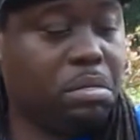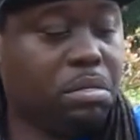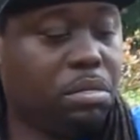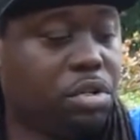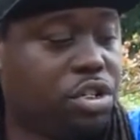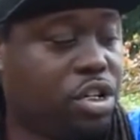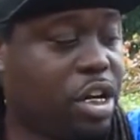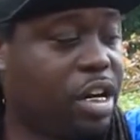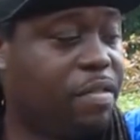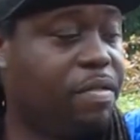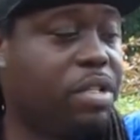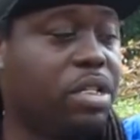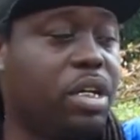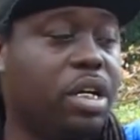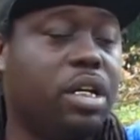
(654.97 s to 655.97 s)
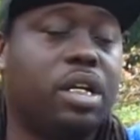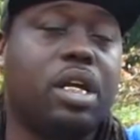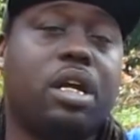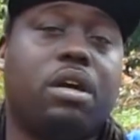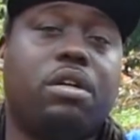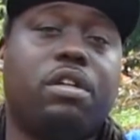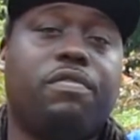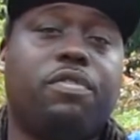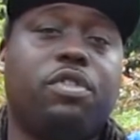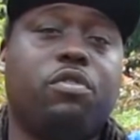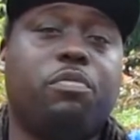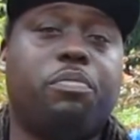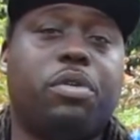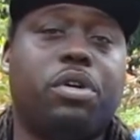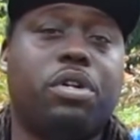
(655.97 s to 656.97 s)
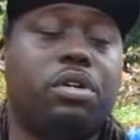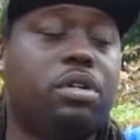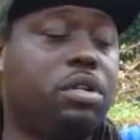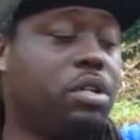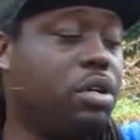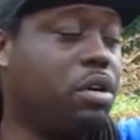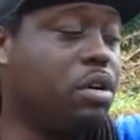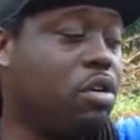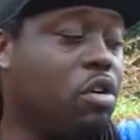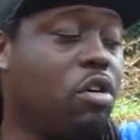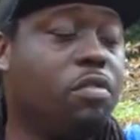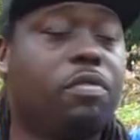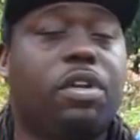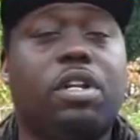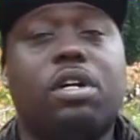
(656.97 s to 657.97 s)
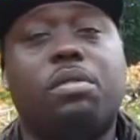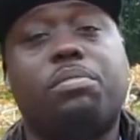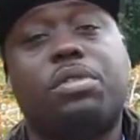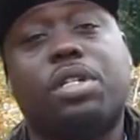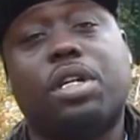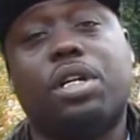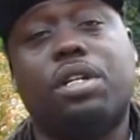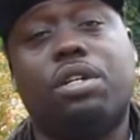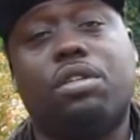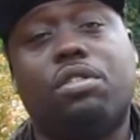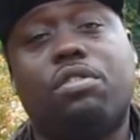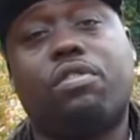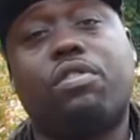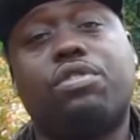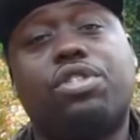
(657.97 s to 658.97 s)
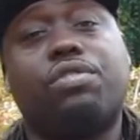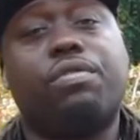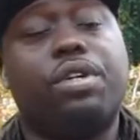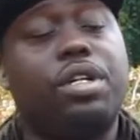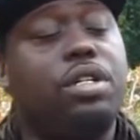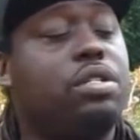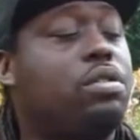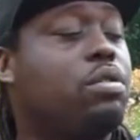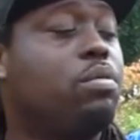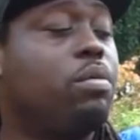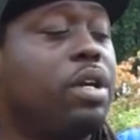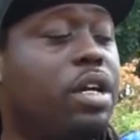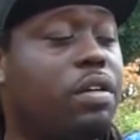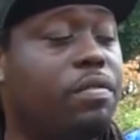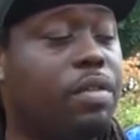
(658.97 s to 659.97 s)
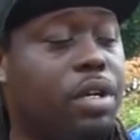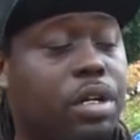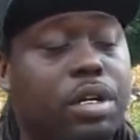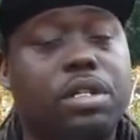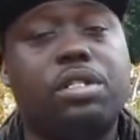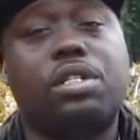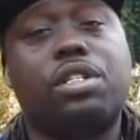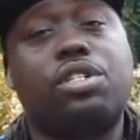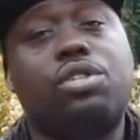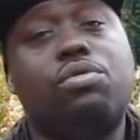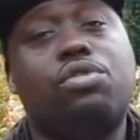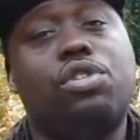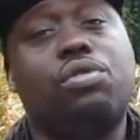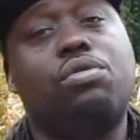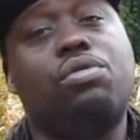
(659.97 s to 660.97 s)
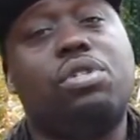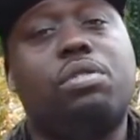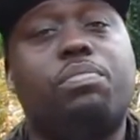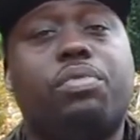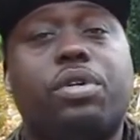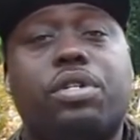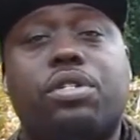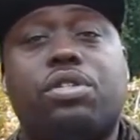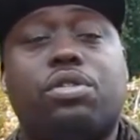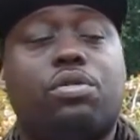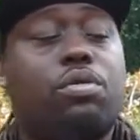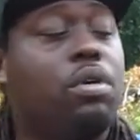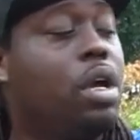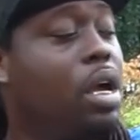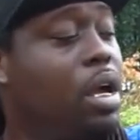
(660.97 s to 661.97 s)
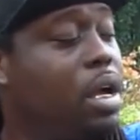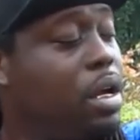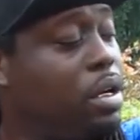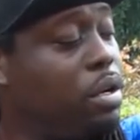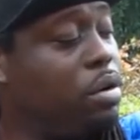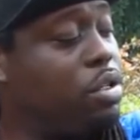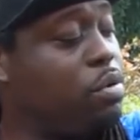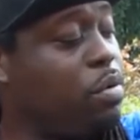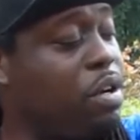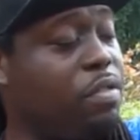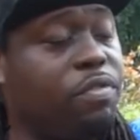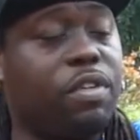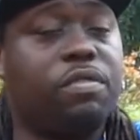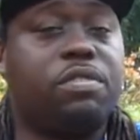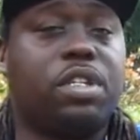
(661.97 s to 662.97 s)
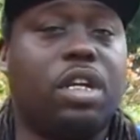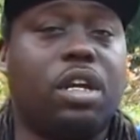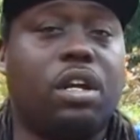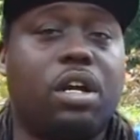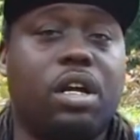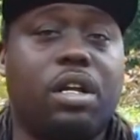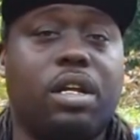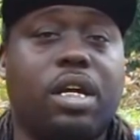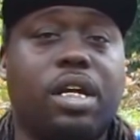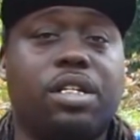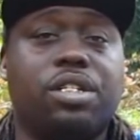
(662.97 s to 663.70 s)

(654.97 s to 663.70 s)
shut everything down, if you put your golf clubs in, your groceries, or whatever it is that you choose to put into your 2015 Hyundai